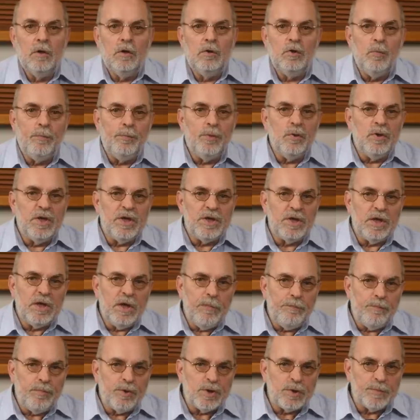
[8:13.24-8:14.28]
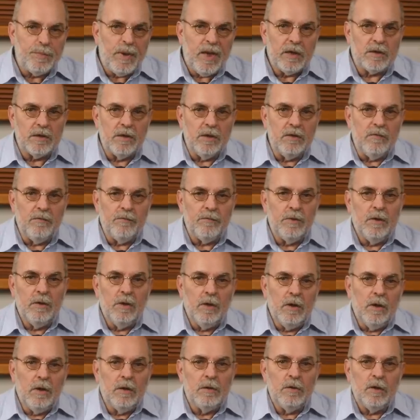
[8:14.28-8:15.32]
To put this in perspective,
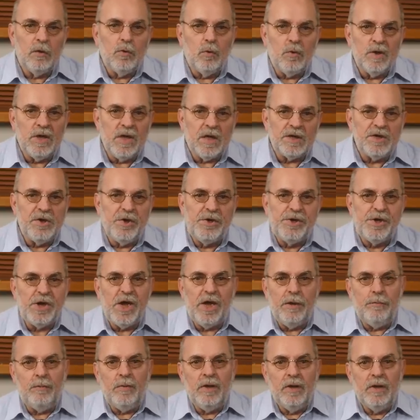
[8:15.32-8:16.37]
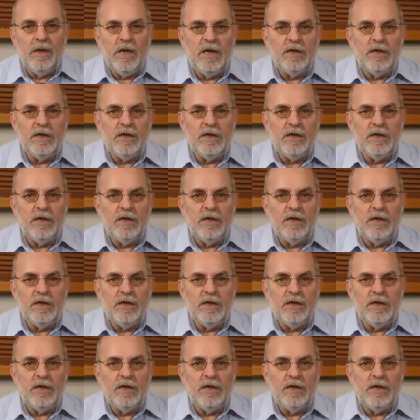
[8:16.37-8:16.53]
the Chordette Gem